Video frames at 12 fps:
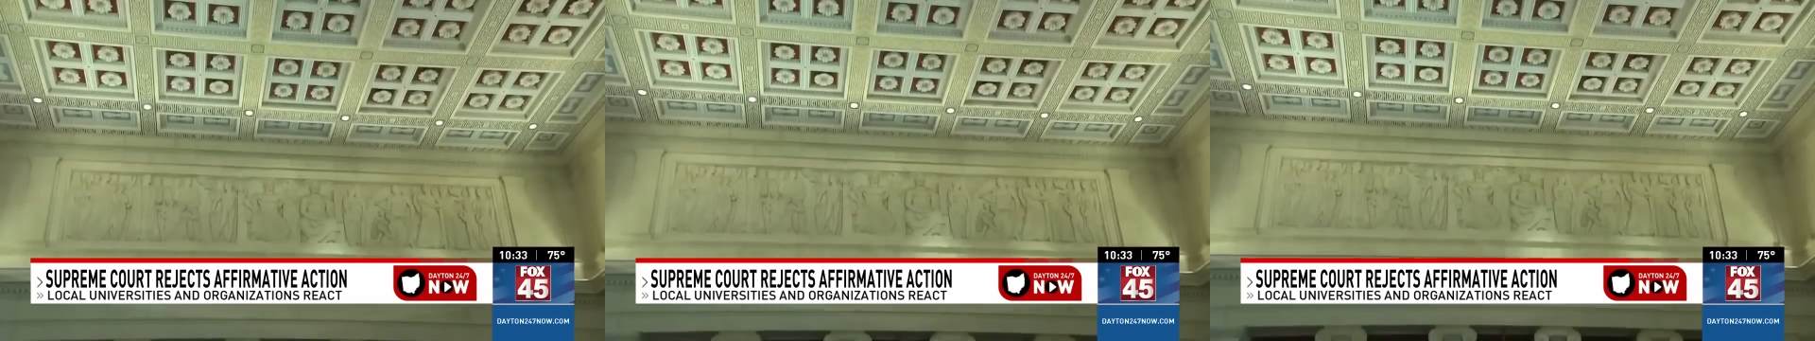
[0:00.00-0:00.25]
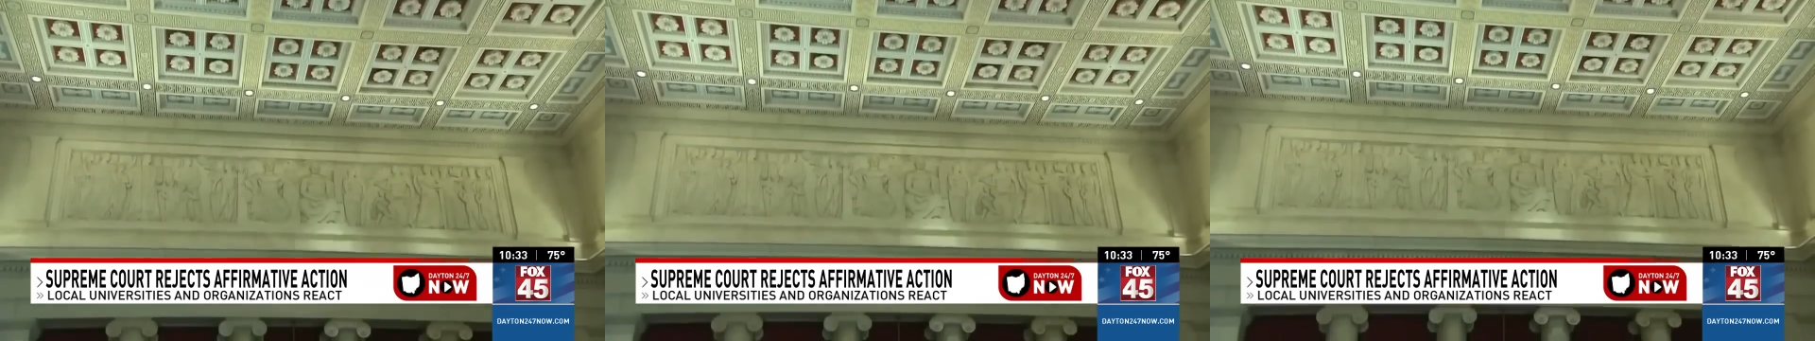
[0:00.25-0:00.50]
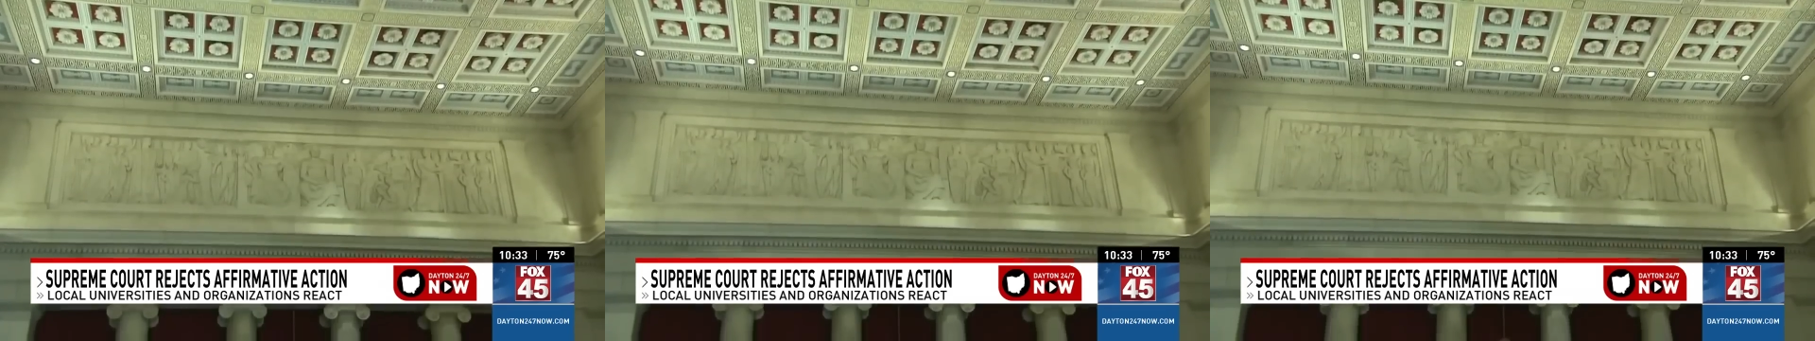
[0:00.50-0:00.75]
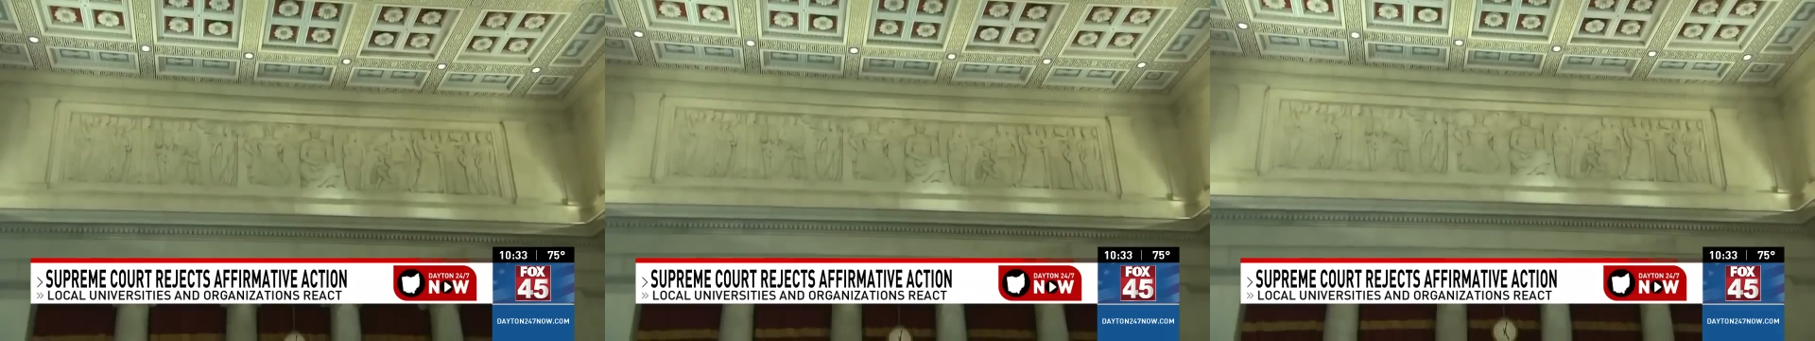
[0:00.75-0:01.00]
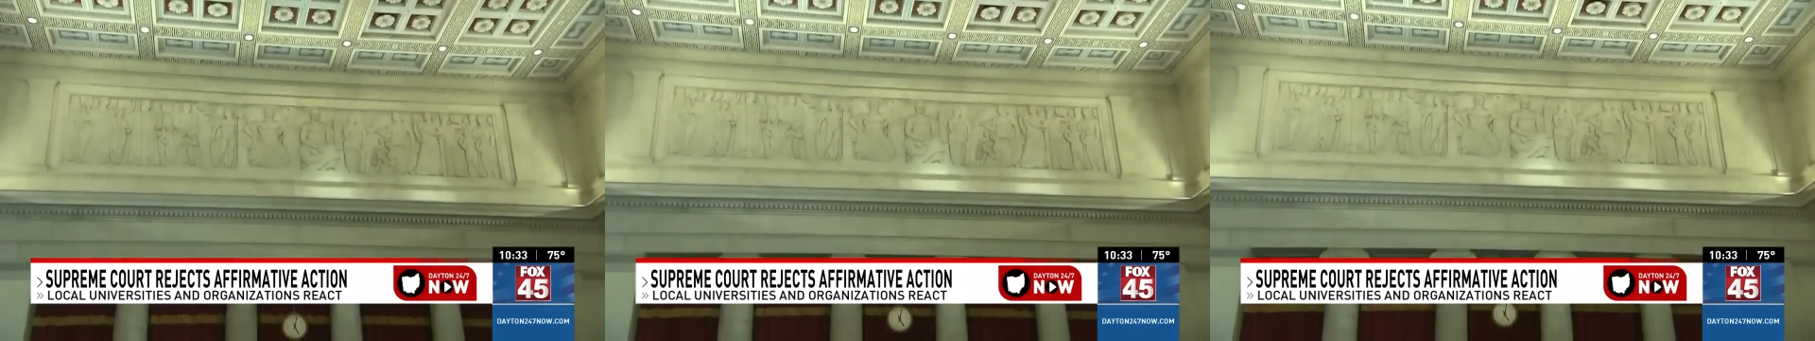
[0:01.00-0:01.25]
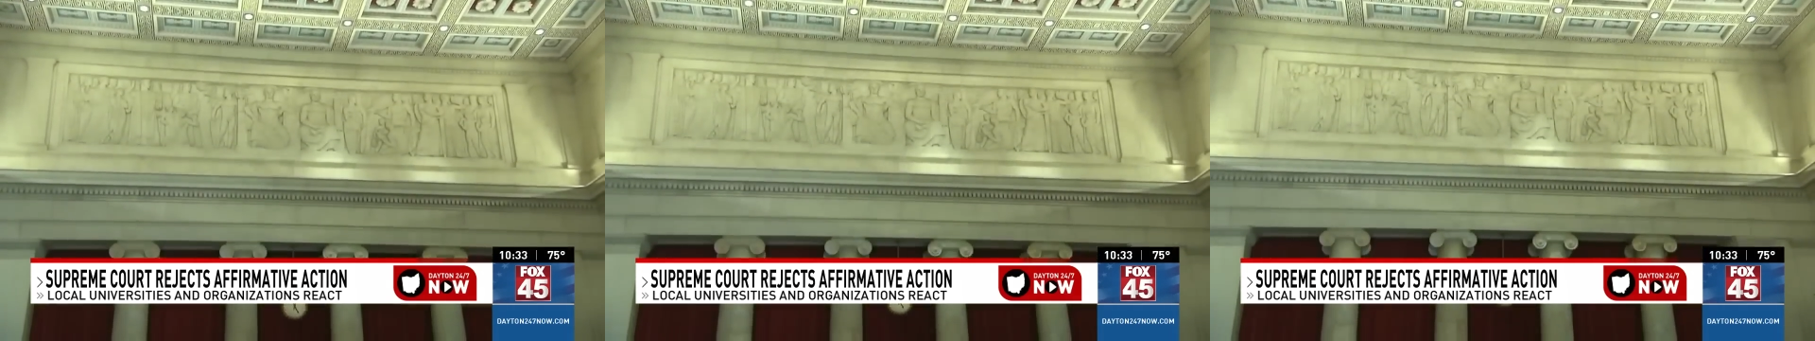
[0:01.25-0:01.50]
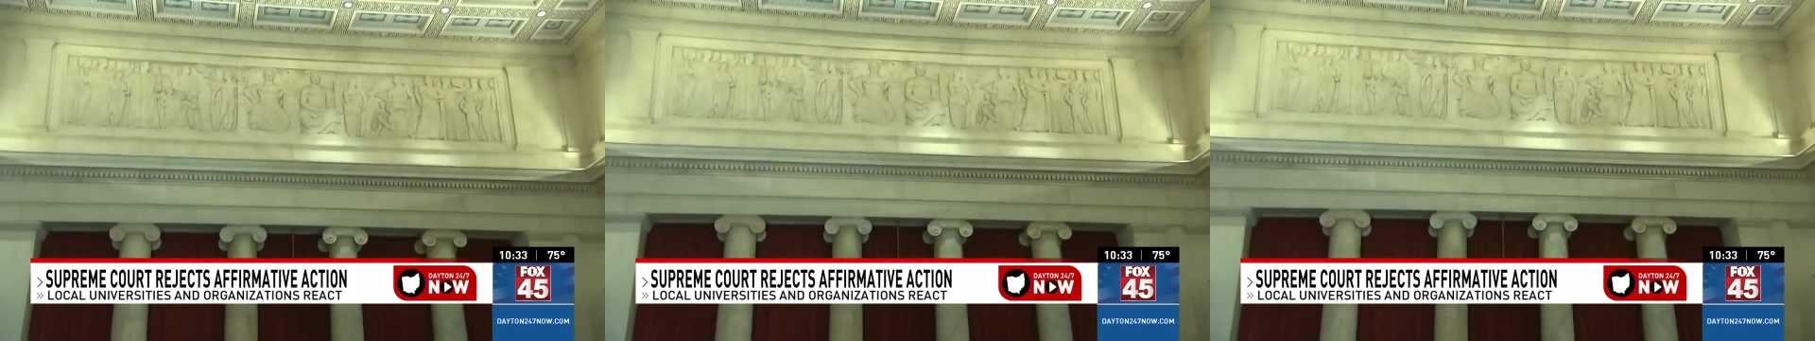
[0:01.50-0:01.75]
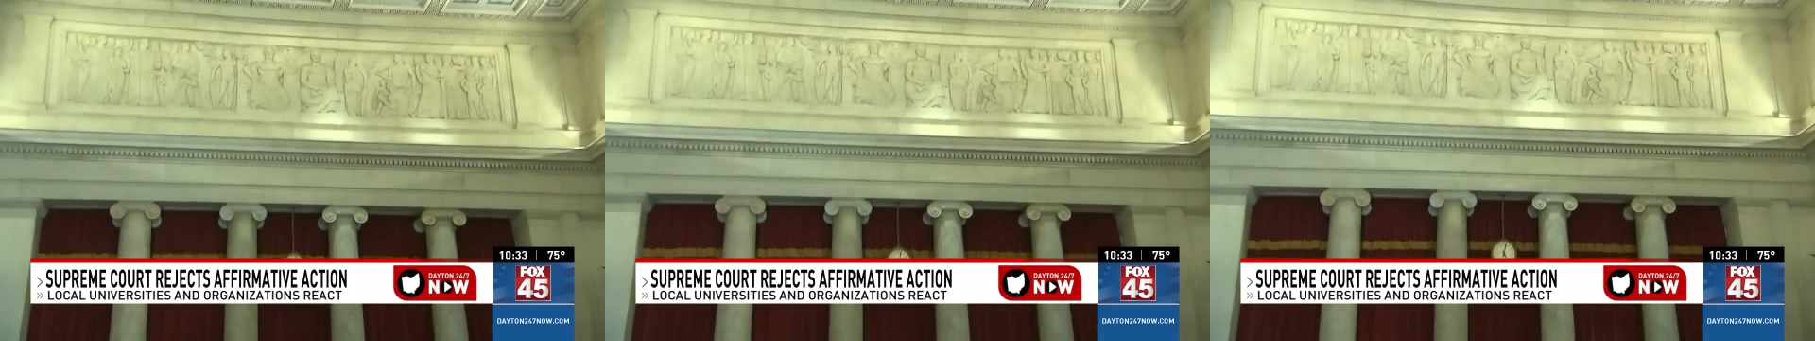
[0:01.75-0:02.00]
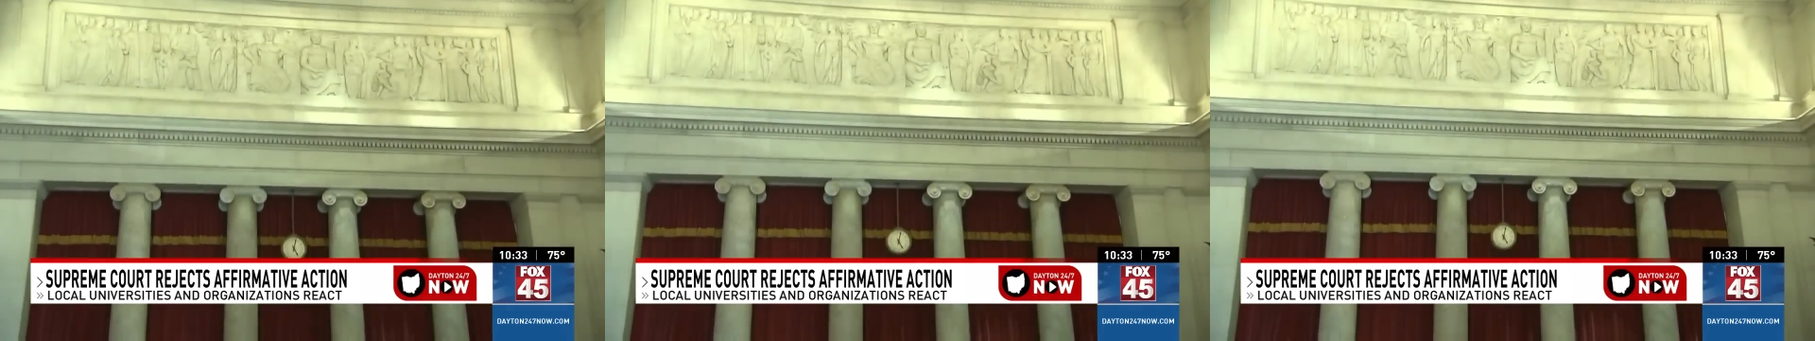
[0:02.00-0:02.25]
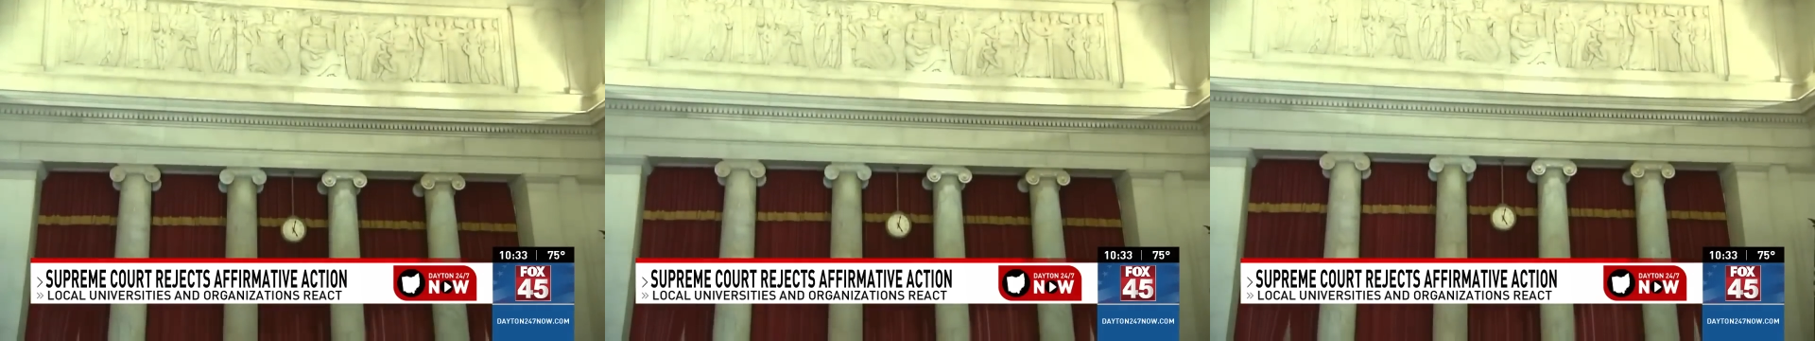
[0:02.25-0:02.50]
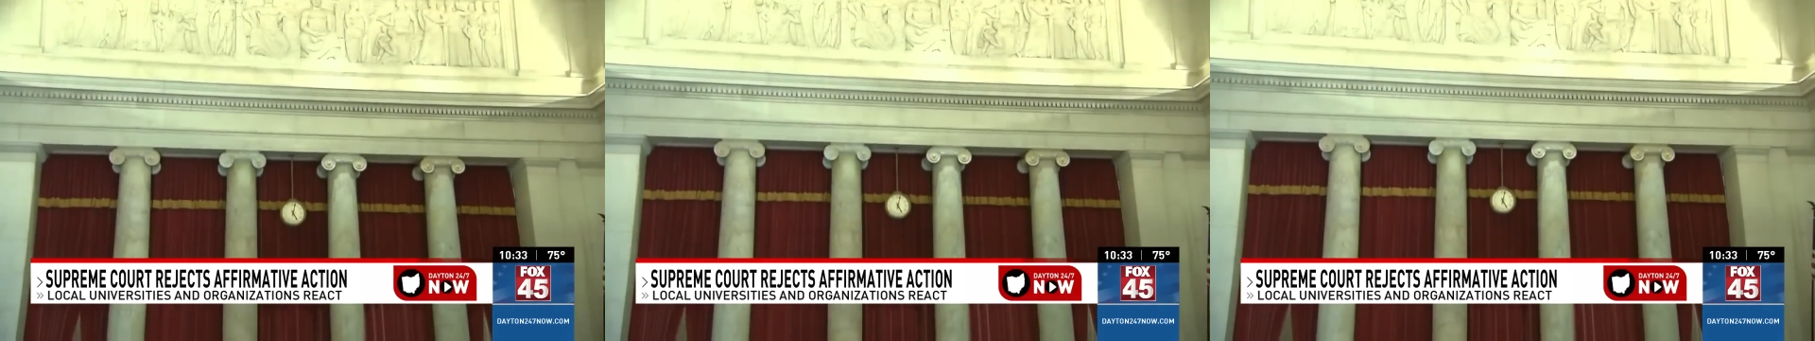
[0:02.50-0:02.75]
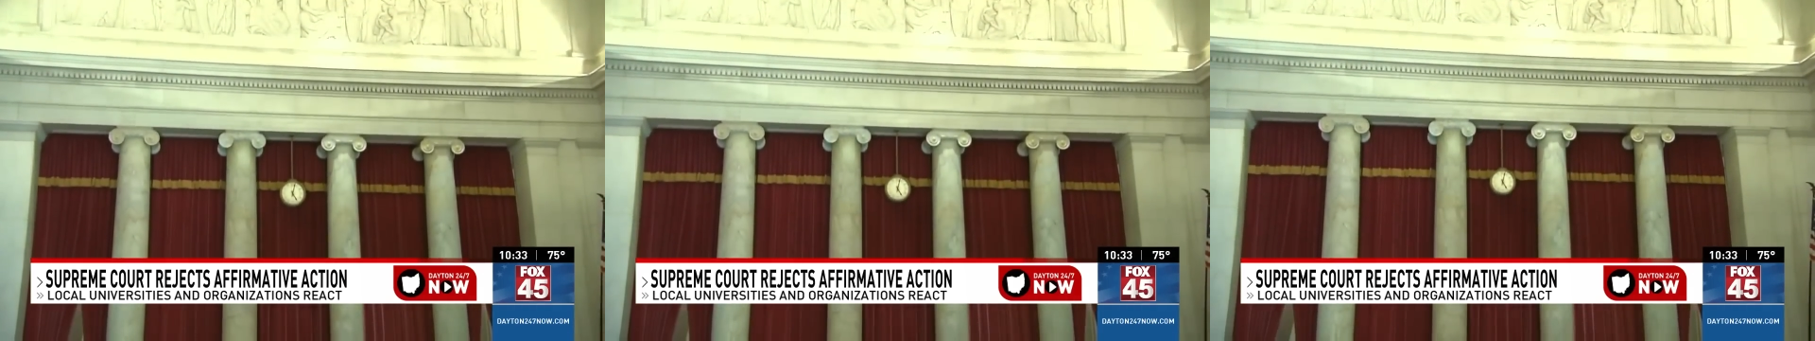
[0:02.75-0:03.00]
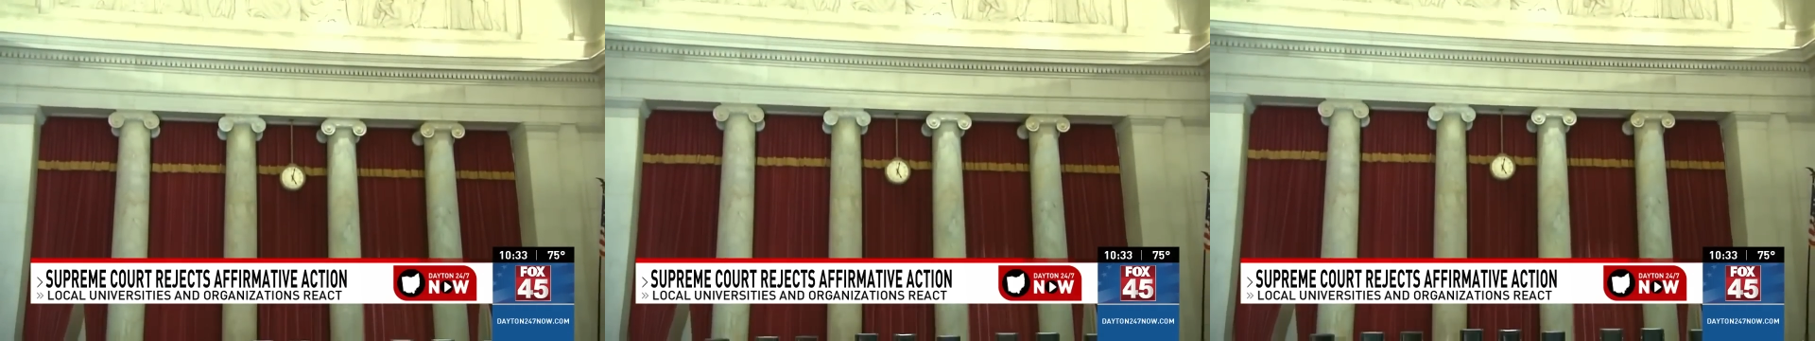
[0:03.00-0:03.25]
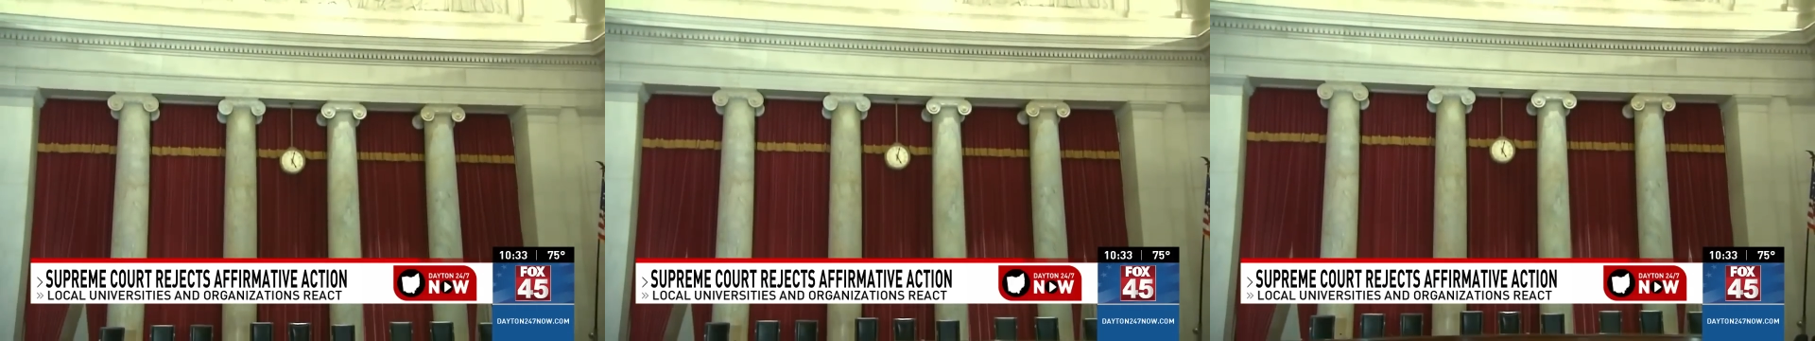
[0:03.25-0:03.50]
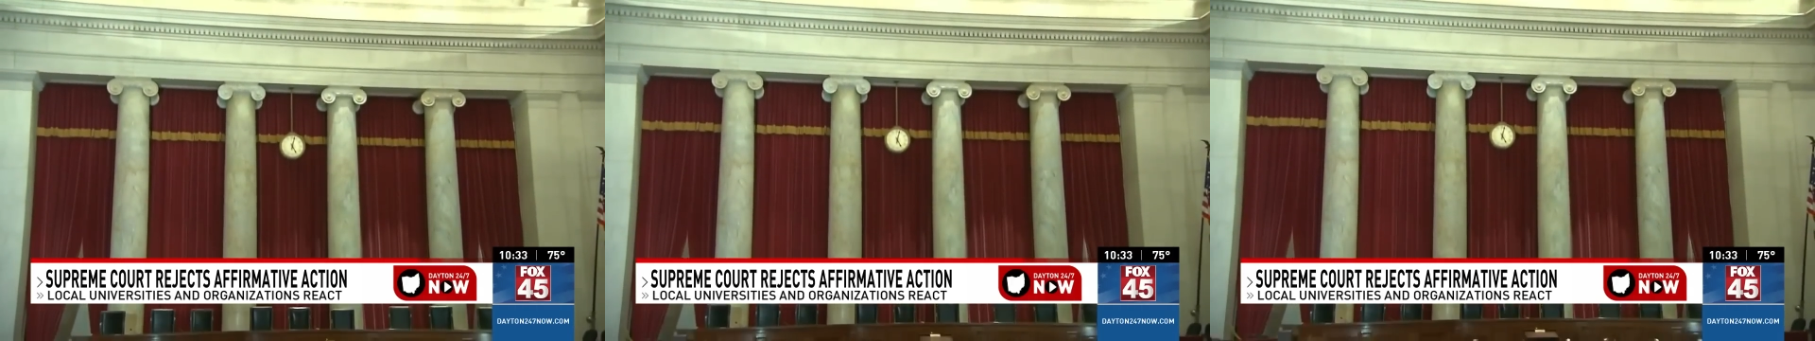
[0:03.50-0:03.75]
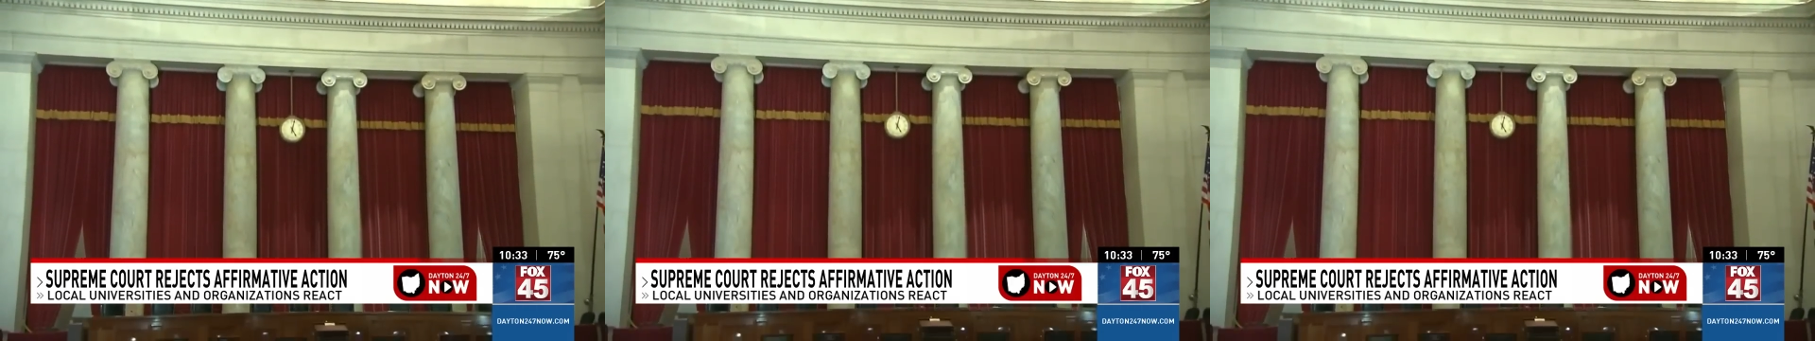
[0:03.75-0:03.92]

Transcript: (no speaker visible)